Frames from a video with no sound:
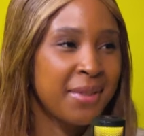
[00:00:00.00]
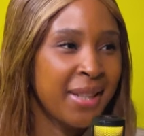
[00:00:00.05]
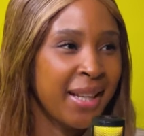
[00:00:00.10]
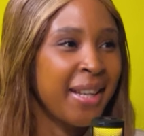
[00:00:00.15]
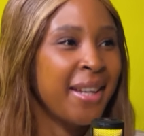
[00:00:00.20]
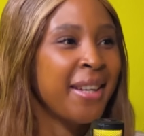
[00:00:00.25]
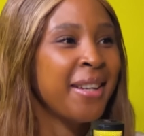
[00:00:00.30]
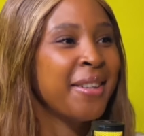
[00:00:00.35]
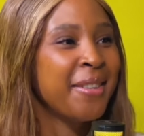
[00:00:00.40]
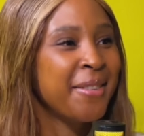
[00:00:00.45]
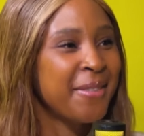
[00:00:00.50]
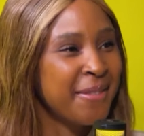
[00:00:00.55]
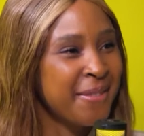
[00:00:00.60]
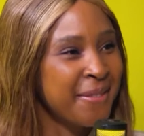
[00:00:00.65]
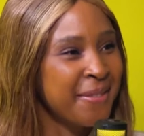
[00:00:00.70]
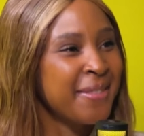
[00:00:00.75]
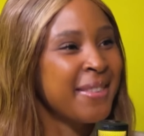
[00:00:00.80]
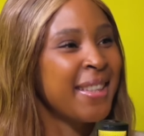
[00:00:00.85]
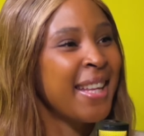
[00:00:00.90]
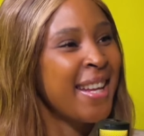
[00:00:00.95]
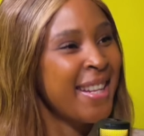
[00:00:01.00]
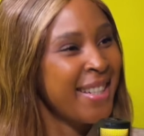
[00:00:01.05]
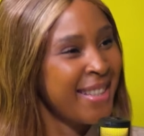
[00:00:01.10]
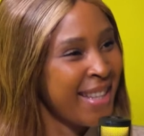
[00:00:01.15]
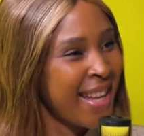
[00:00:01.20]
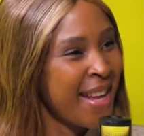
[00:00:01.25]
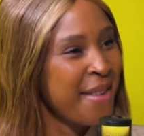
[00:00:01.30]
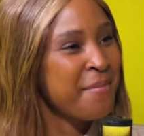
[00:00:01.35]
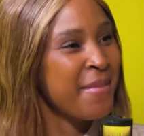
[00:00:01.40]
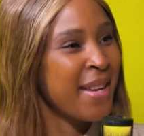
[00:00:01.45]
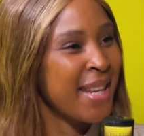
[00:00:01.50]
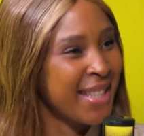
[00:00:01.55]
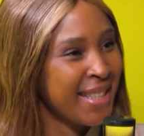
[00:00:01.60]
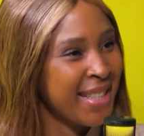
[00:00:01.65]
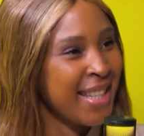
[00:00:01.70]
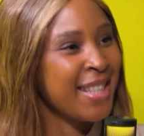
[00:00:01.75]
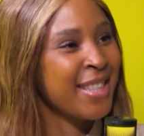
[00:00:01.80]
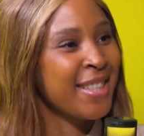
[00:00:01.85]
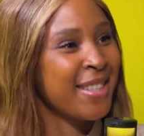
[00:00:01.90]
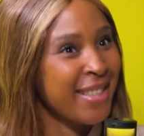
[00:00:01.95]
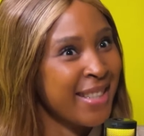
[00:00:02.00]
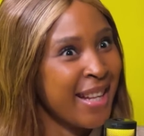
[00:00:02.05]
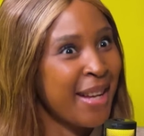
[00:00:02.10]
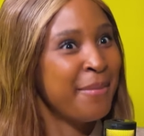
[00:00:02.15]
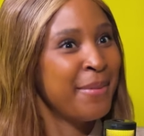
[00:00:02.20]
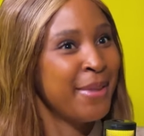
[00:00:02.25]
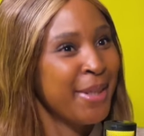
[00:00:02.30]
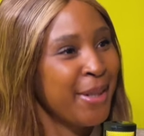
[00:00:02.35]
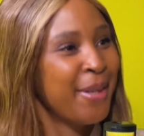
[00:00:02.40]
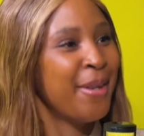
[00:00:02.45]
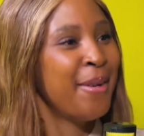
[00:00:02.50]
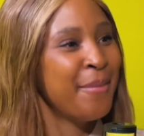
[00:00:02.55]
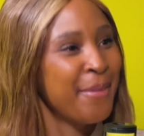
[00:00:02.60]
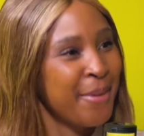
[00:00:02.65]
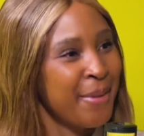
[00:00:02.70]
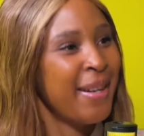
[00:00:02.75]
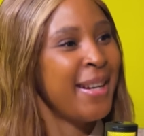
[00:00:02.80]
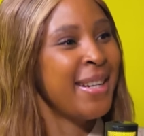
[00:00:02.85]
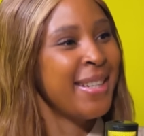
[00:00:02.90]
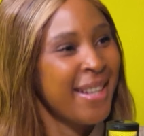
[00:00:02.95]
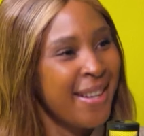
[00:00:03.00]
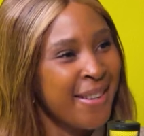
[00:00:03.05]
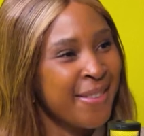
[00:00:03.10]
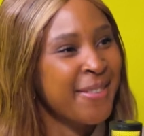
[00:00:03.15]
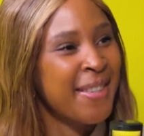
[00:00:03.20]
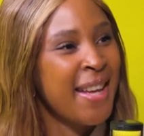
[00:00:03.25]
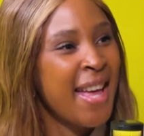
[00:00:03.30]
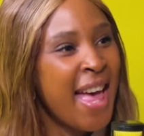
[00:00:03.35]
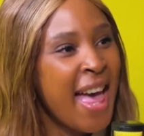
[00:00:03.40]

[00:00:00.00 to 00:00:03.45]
damn, that that makes sense because mm. I'm in a coffee right now.